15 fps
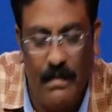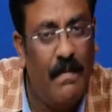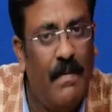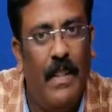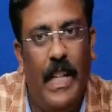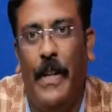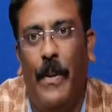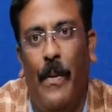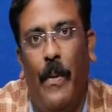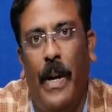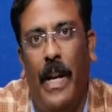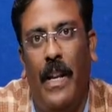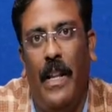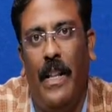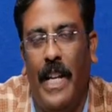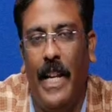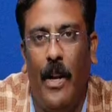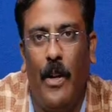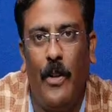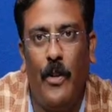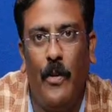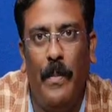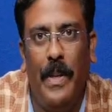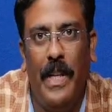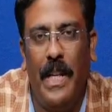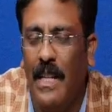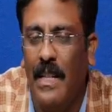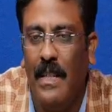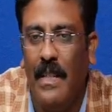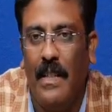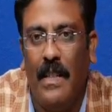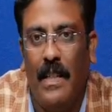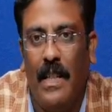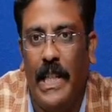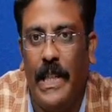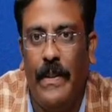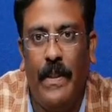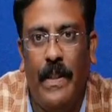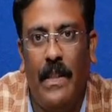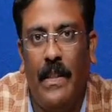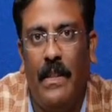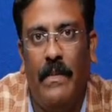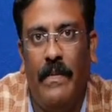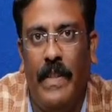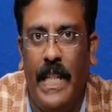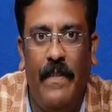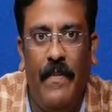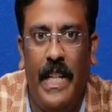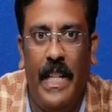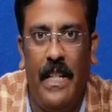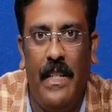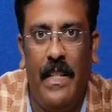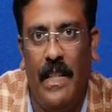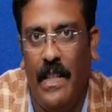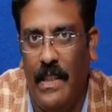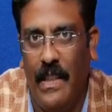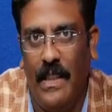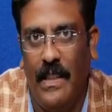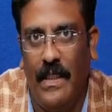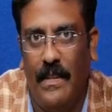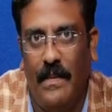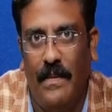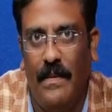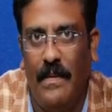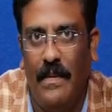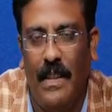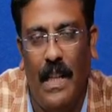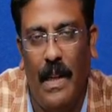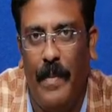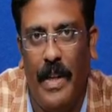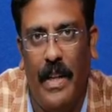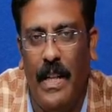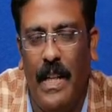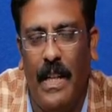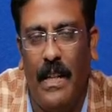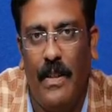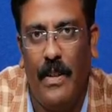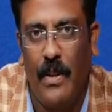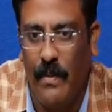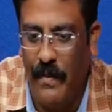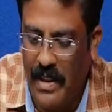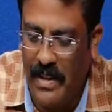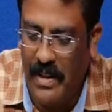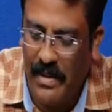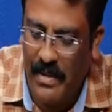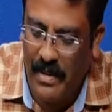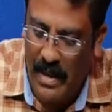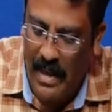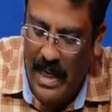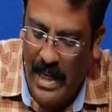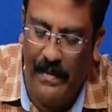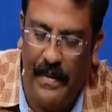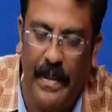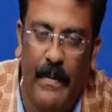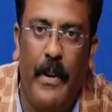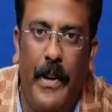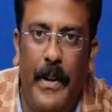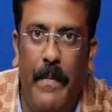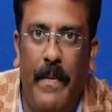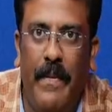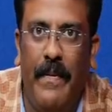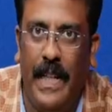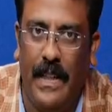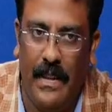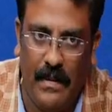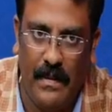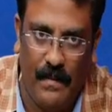Like your wire length can also be your weight. We can say that. Am I clear? So we are just clarifying what you mean weight.